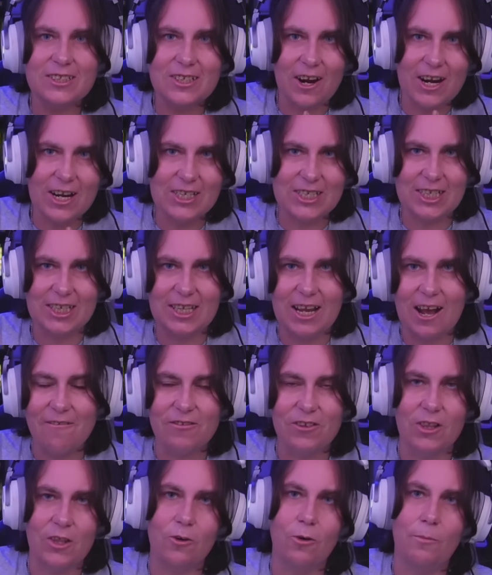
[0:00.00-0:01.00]
Don't you
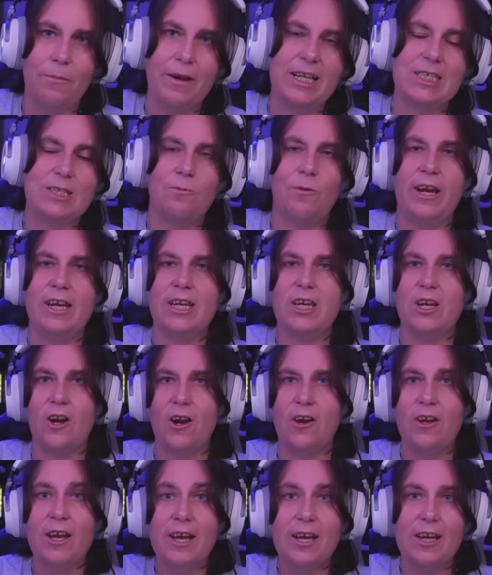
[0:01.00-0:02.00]
love the little bits where, you
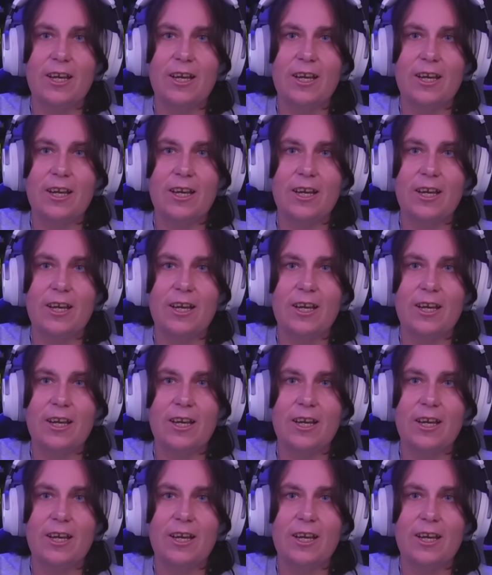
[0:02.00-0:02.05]
know,